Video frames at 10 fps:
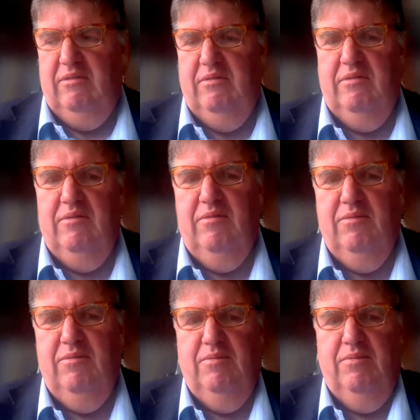
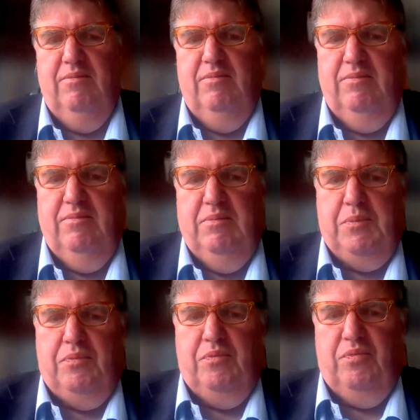
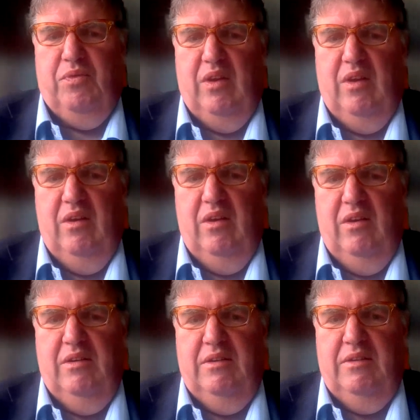
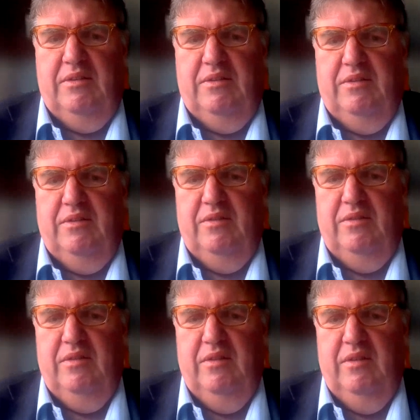
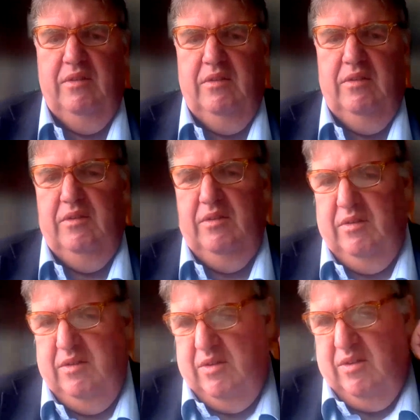
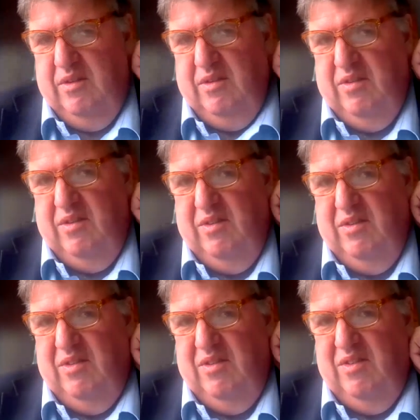
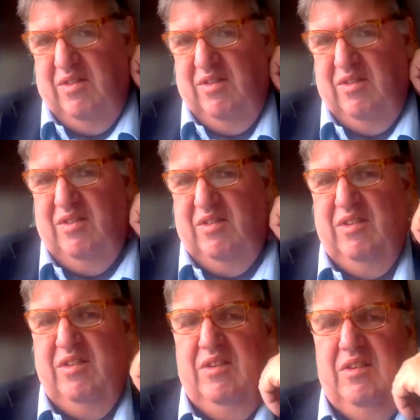(silent)